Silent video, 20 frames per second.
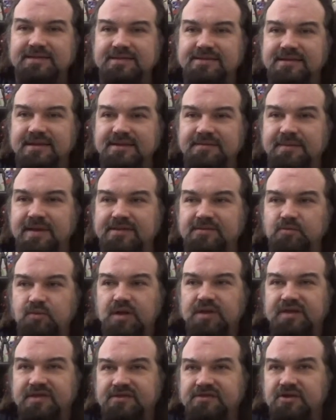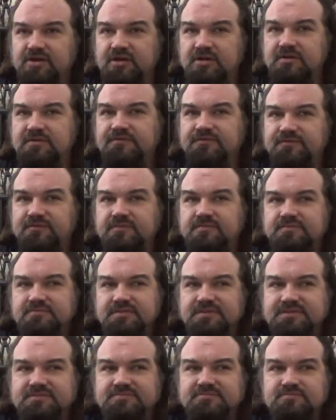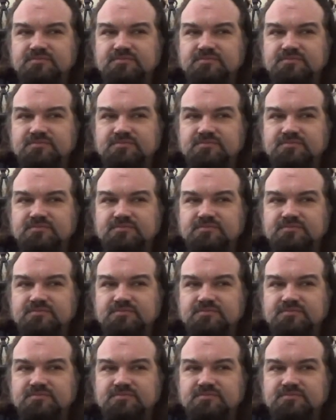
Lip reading: to say you basically where they started with